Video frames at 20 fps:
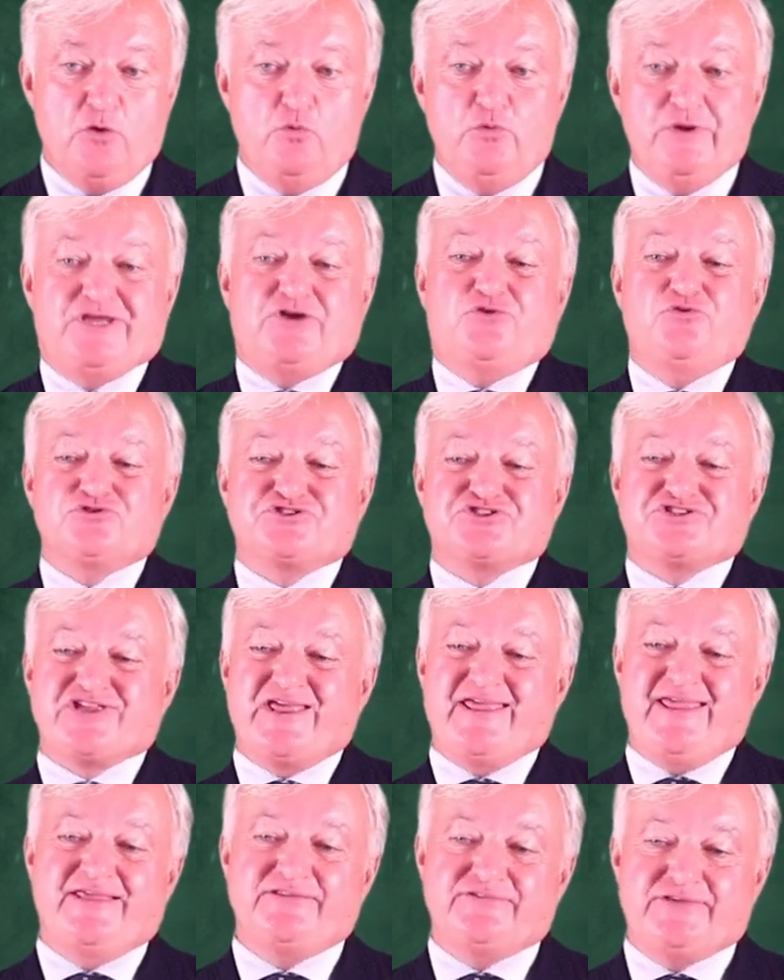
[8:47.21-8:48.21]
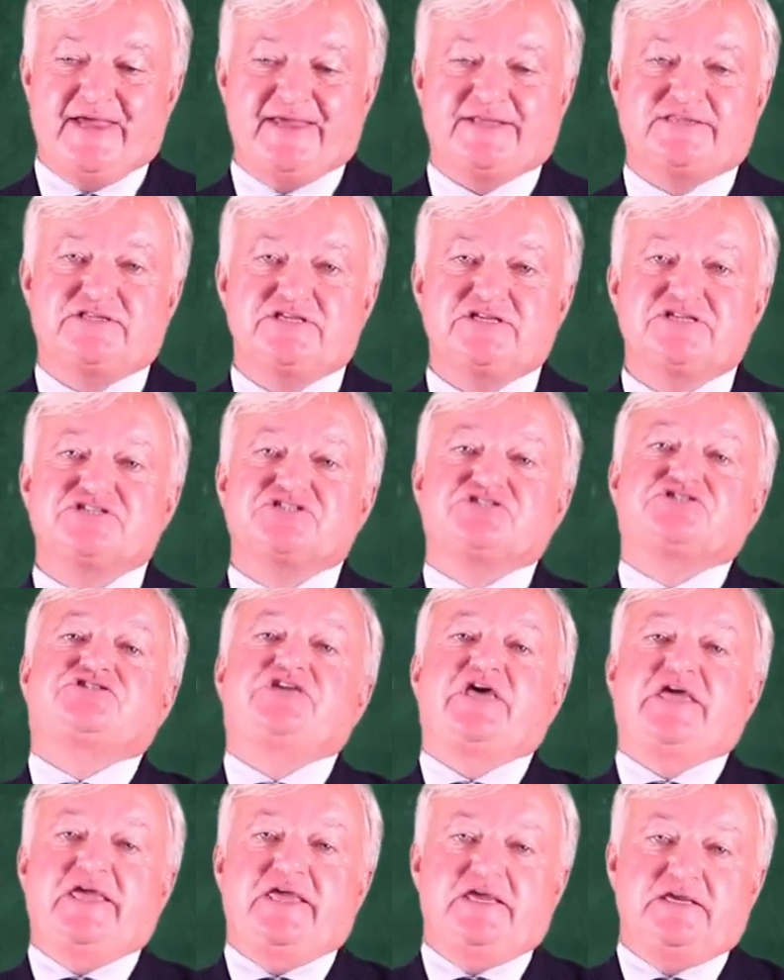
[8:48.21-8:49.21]
We could say that
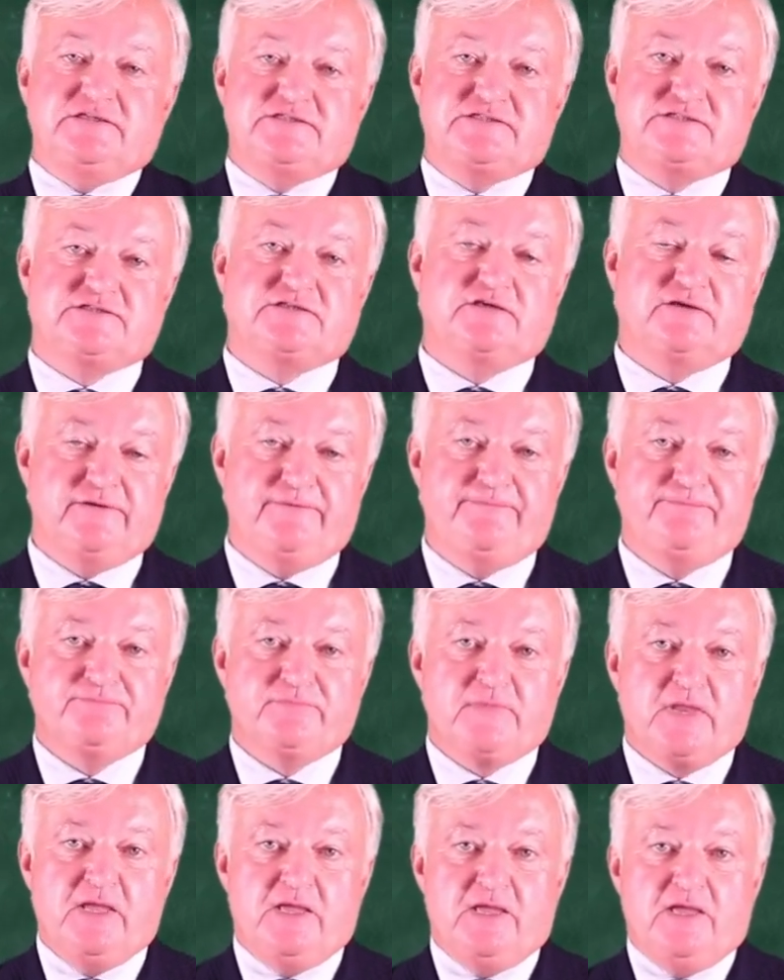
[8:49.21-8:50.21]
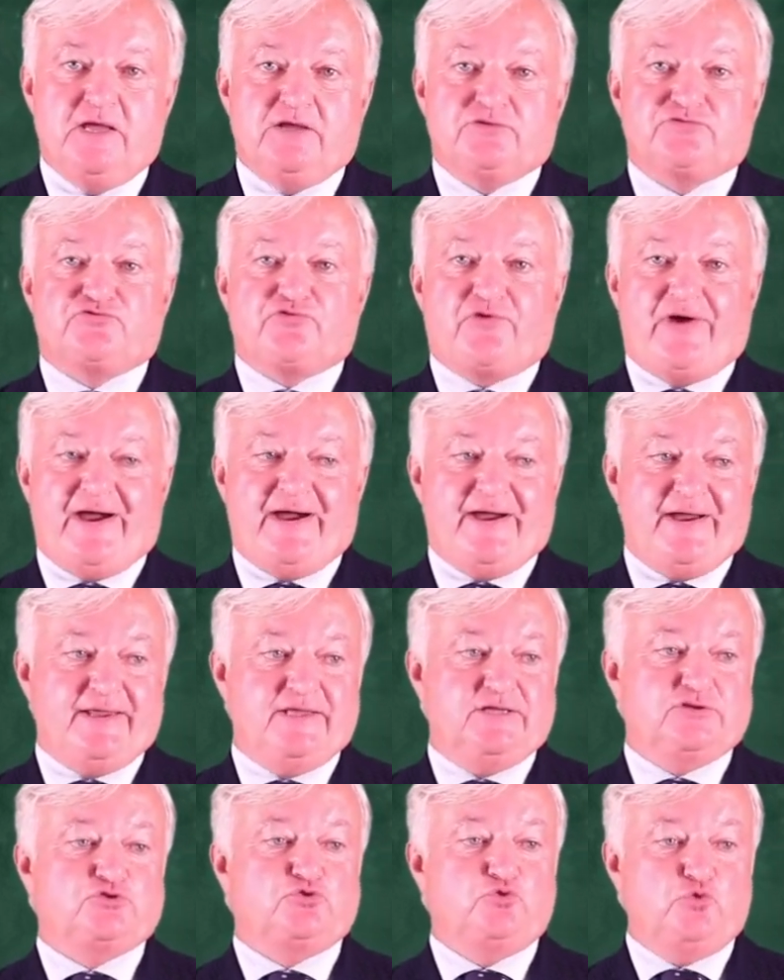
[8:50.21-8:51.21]
states
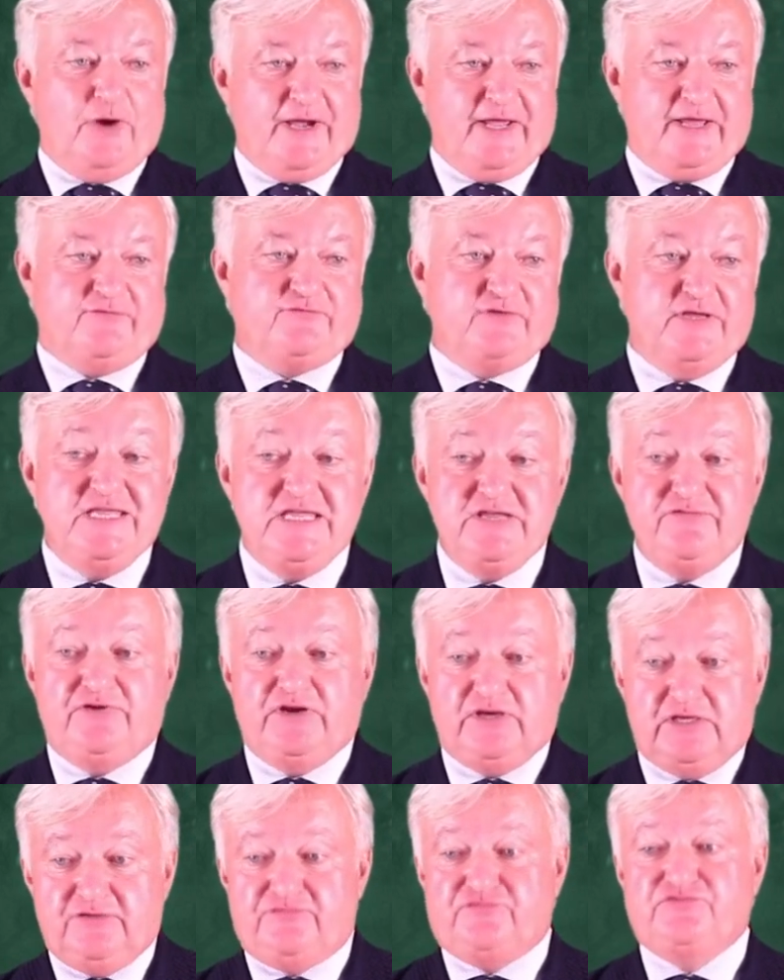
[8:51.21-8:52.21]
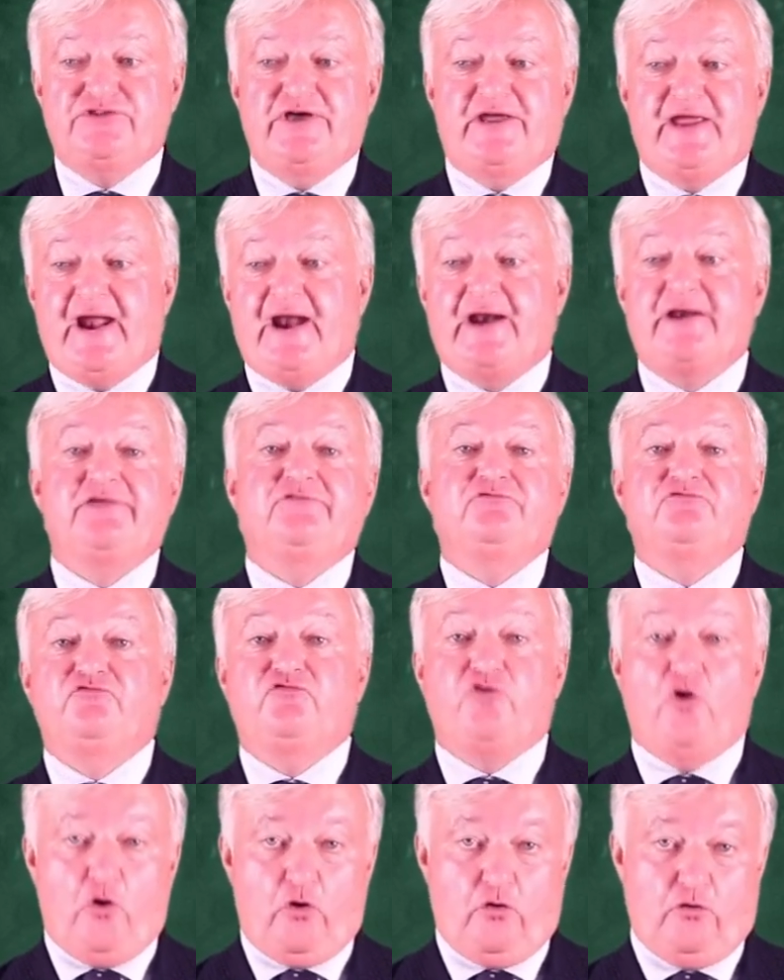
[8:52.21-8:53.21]
try to have, even if they are
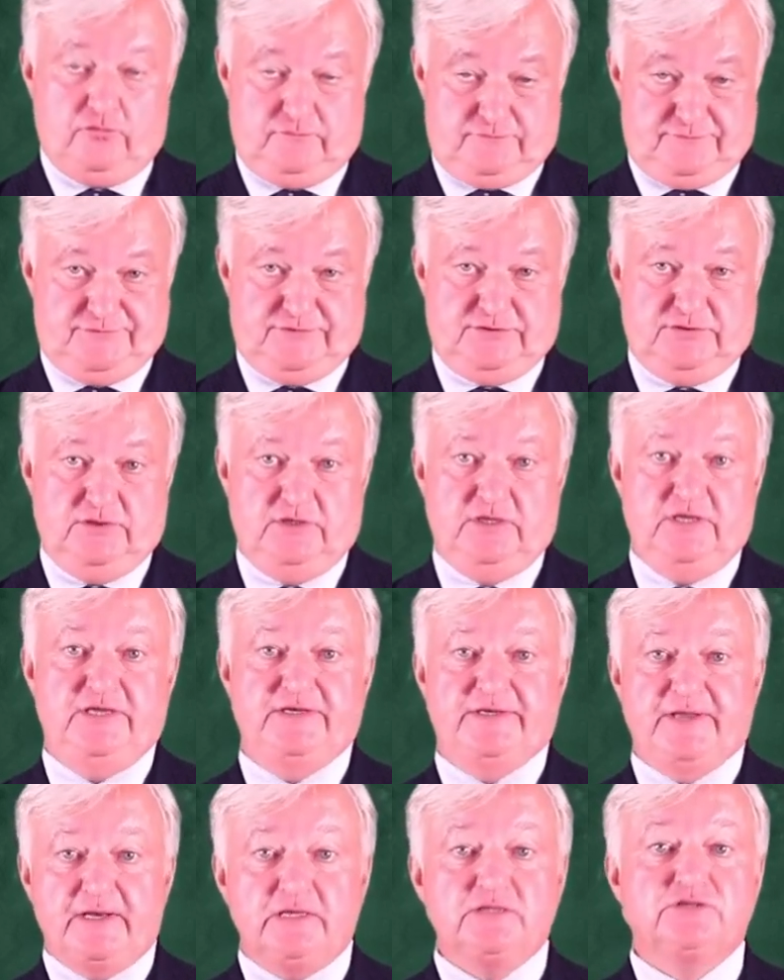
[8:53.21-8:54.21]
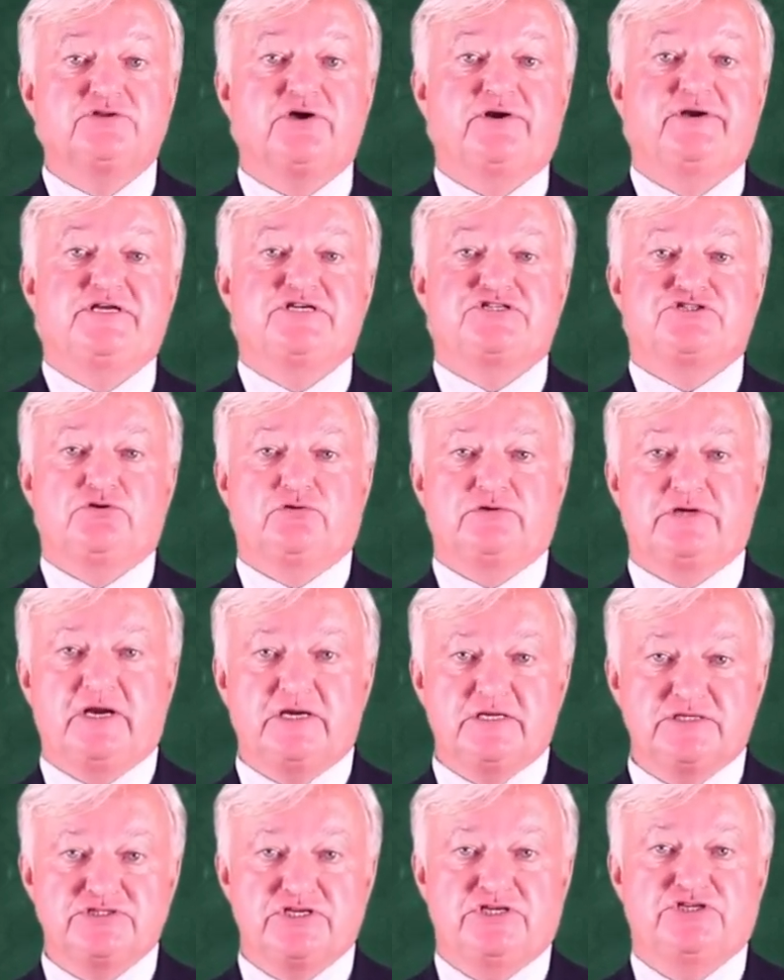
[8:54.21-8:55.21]
involved in an international
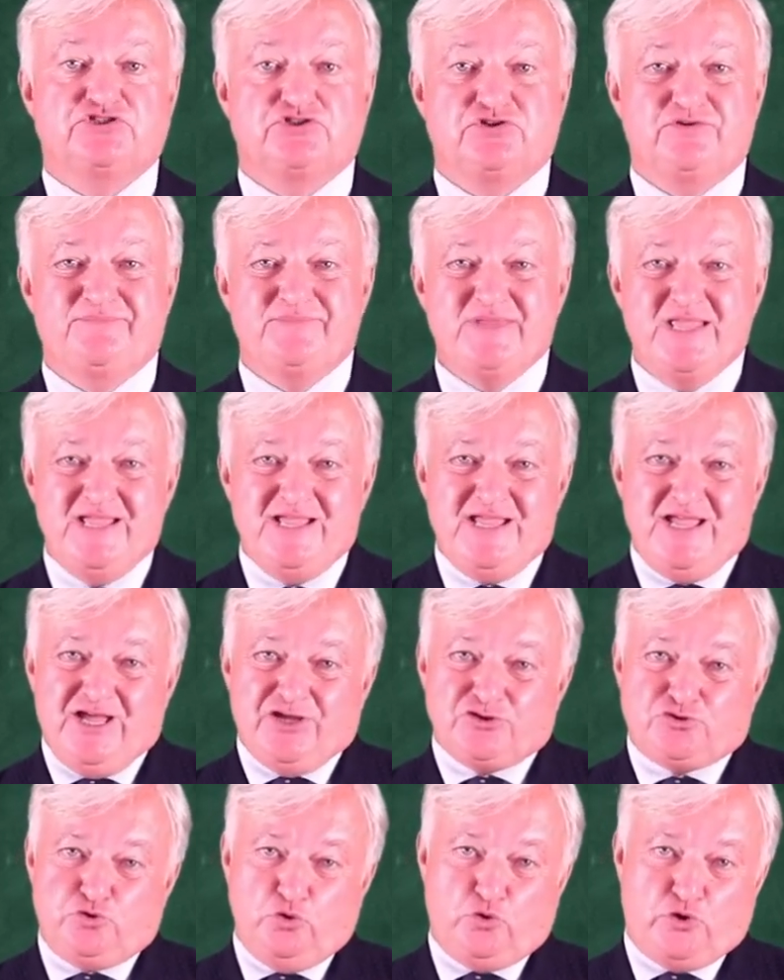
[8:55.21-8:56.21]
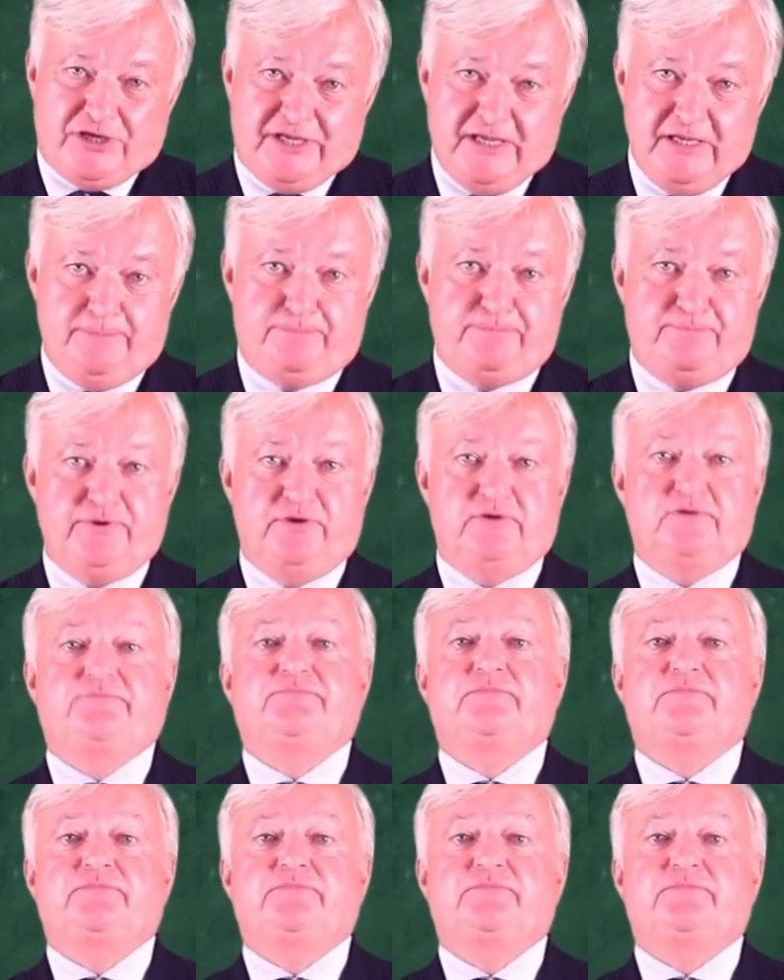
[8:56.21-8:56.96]
organization, to keep